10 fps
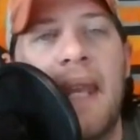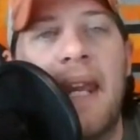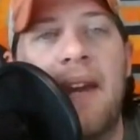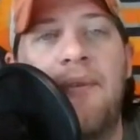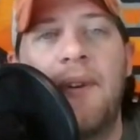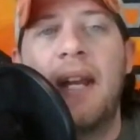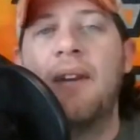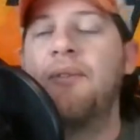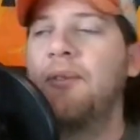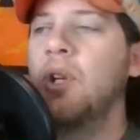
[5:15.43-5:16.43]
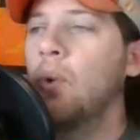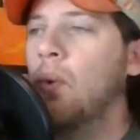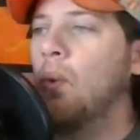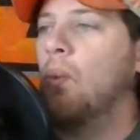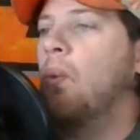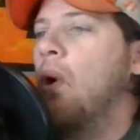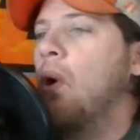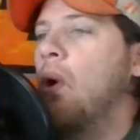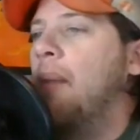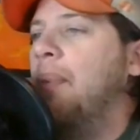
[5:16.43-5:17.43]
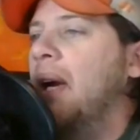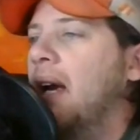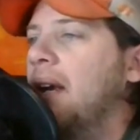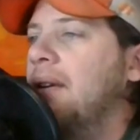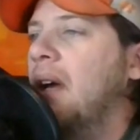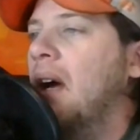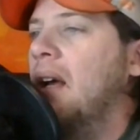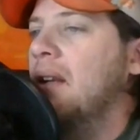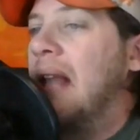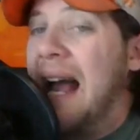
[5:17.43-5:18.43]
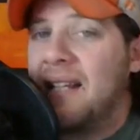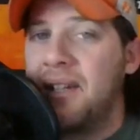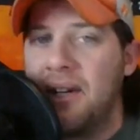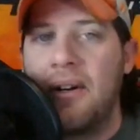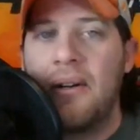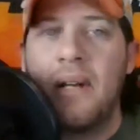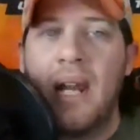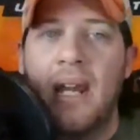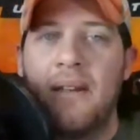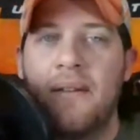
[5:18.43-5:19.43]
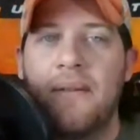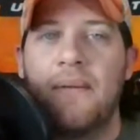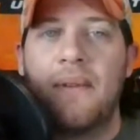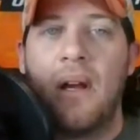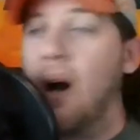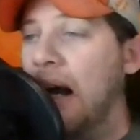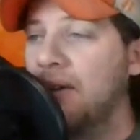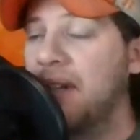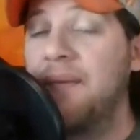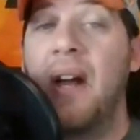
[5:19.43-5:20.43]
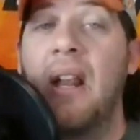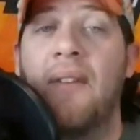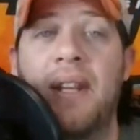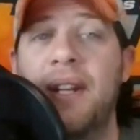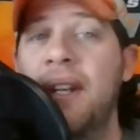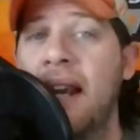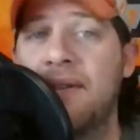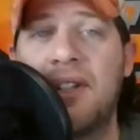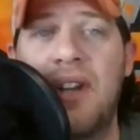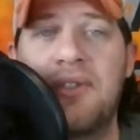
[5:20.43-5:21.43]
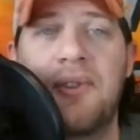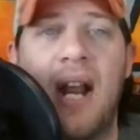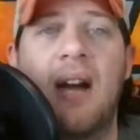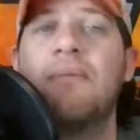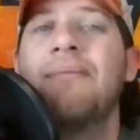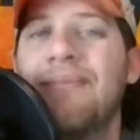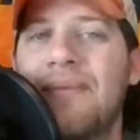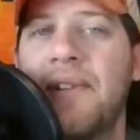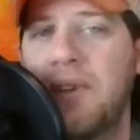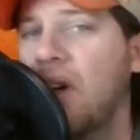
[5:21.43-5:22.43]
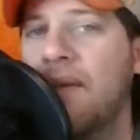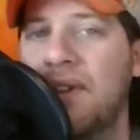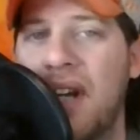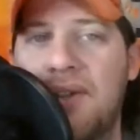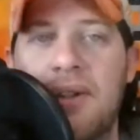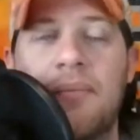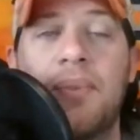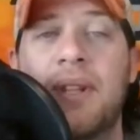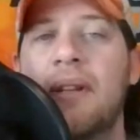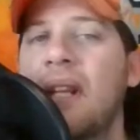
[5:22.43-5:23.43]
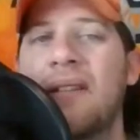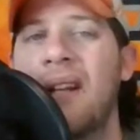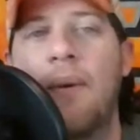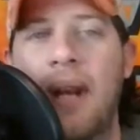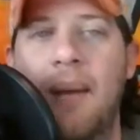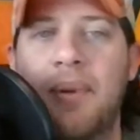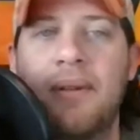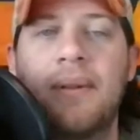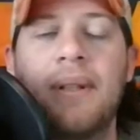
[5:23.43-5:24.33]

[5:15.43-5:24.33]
If you woke up and last year and Ohio State found out they didn't have C.J. Stroud, different conversation, but that's not what happened.